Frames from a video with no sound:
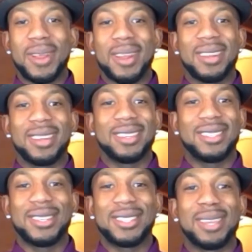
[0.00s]
and
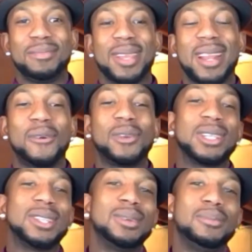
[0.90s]
she just give me like when I
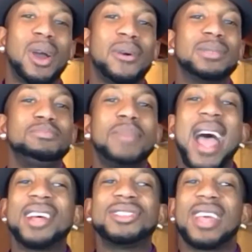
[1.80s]
was a little boy, I was
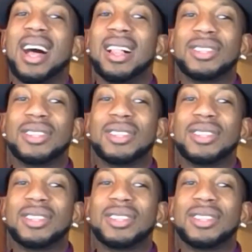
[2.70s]
bad as hell.